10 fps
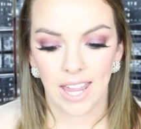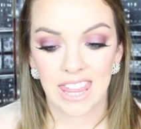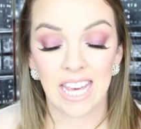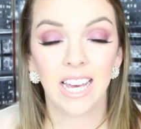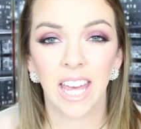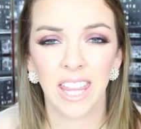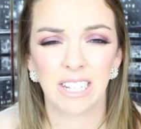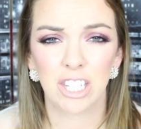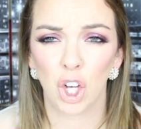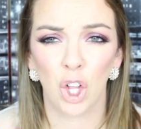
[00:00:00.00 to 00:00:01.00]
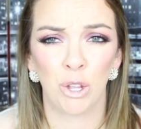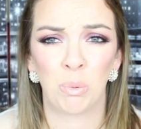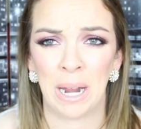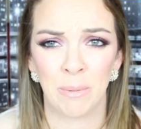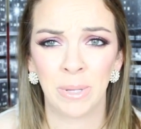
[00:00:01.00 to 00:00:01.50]
think that is all the
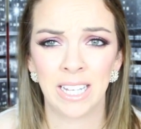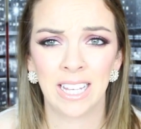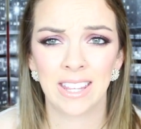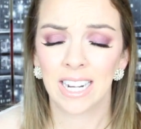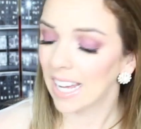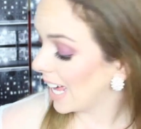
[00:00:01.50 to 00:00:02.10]
rambling that I